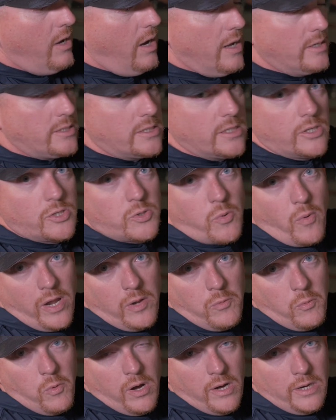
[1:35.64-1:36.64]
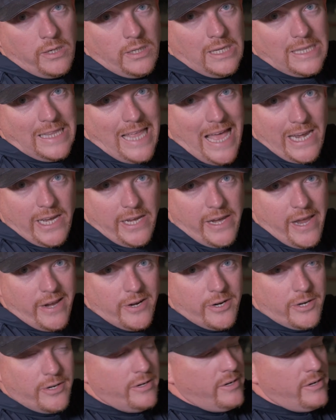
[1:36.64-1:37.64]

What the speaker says: This is a 21 Gladiator.